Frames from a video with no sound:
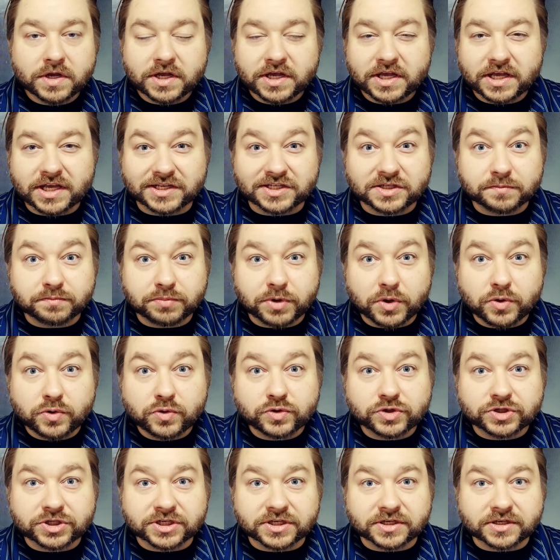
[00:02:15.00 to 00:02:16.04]

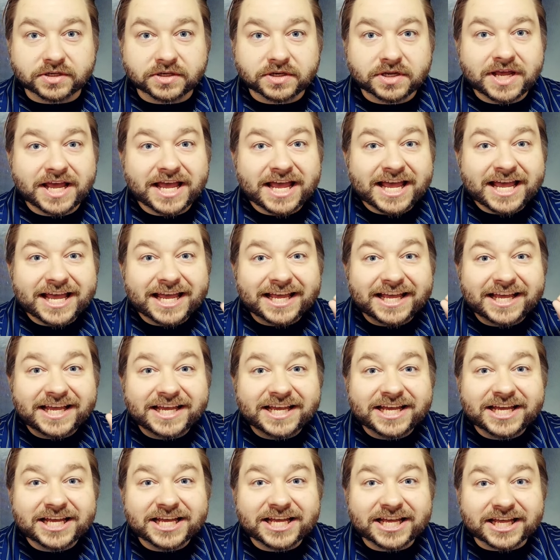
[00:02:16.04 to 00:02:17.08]
explosion.
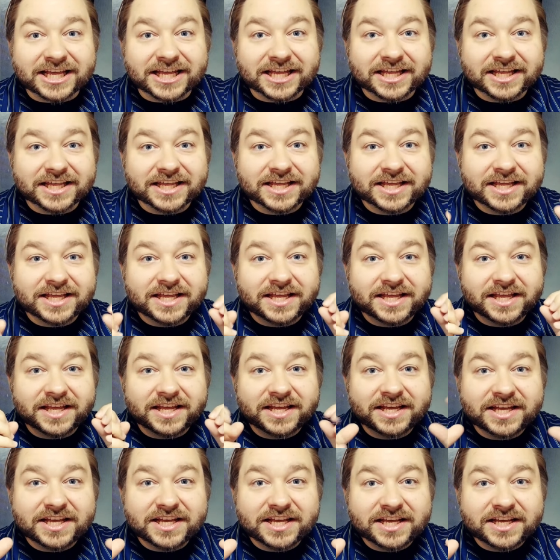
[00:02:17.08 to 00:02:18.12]
K,
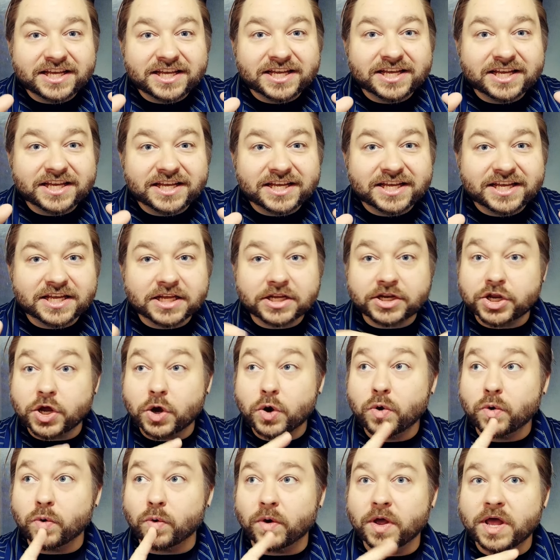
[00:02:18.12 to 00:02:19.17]
k, k, k.
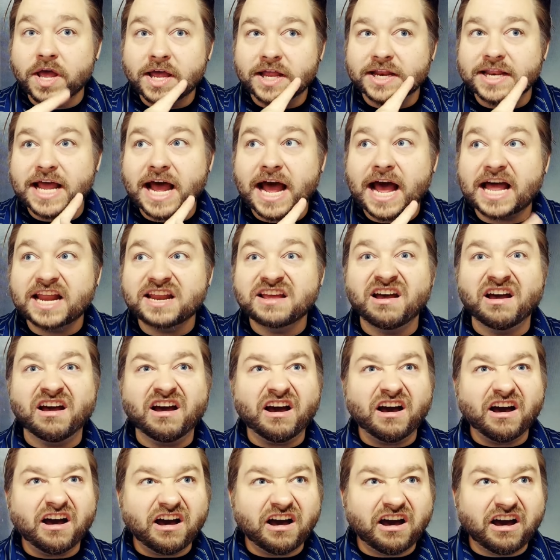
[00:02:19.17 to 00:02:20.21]
No, not
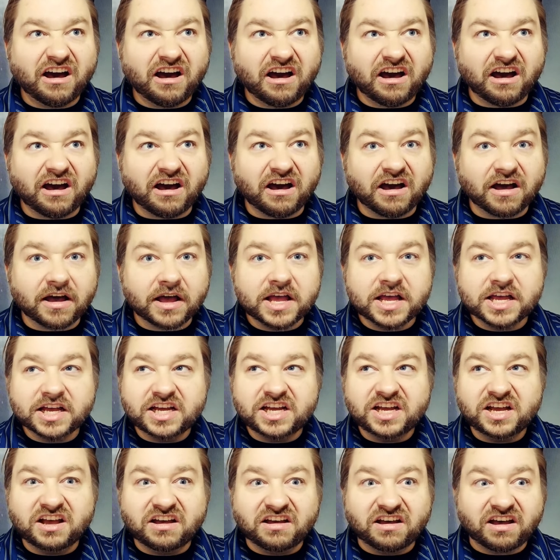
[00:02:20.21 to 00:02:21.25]
uh,
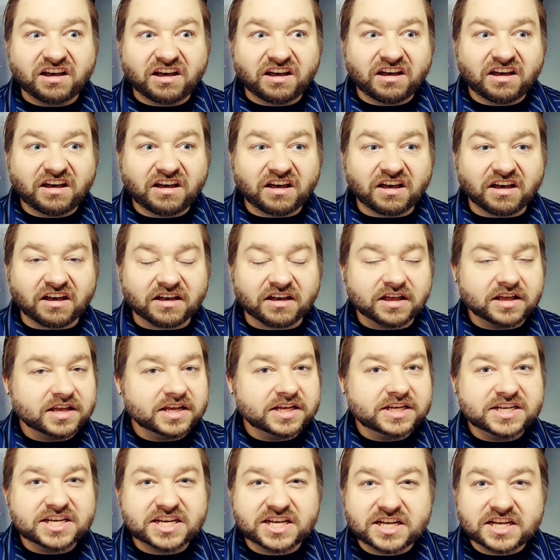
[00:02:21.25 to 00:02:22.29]
k,
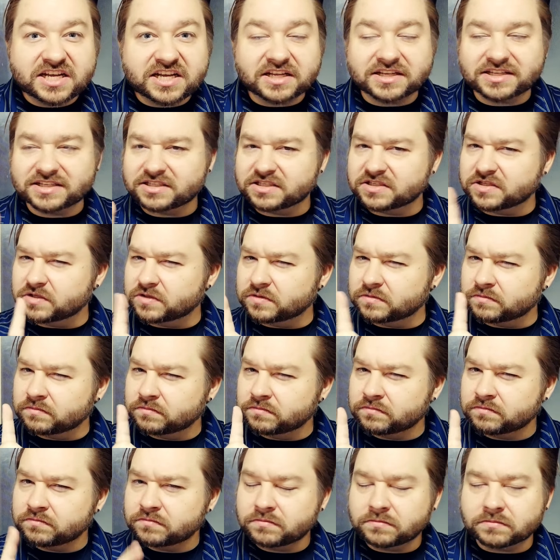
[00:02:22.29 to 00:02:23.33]
k,
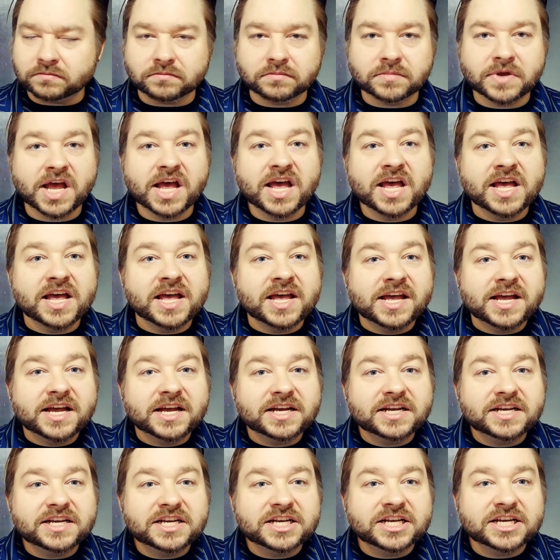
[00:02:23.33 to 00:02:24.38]
mm,
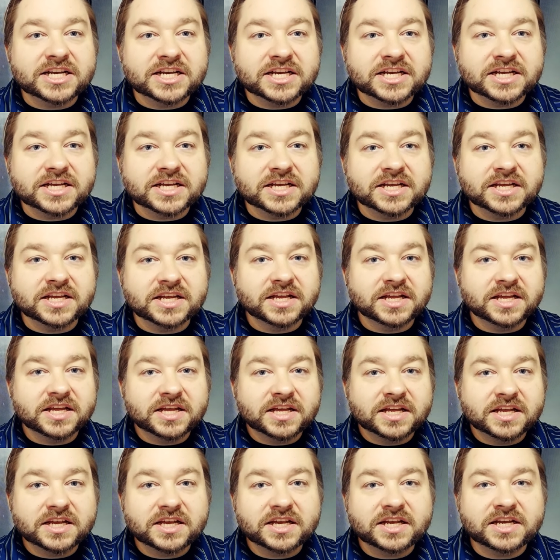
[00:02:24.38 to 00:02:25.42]
k,
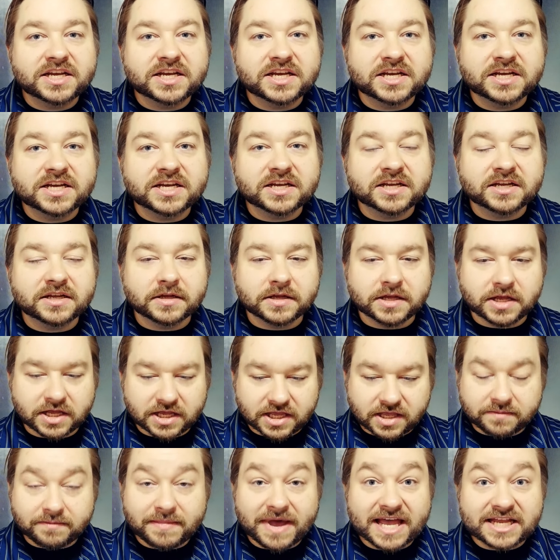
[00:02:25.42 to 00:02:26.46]
k.
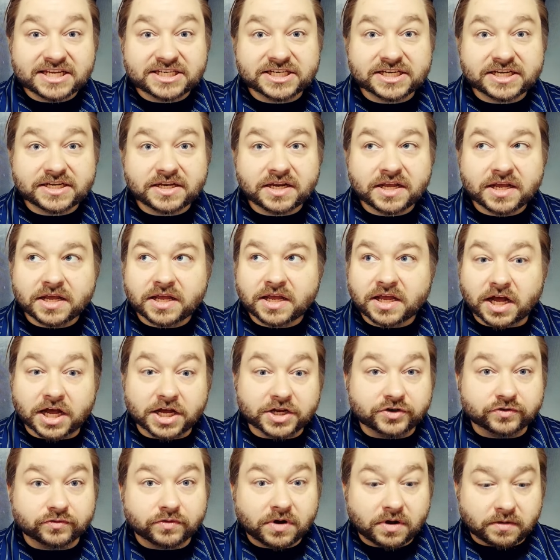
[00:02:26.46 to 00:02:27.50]
Imagine
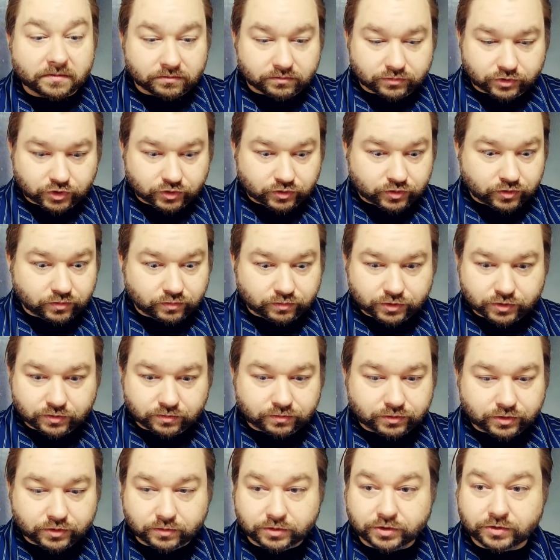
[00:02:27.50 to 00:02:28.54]
a drum, do do do
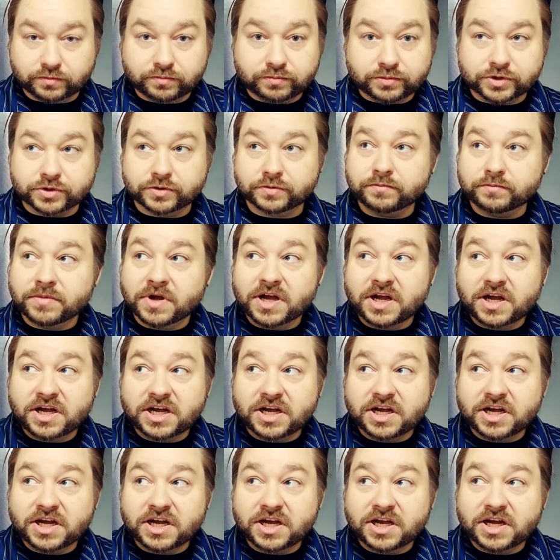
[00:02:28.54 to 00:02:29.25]
do do do.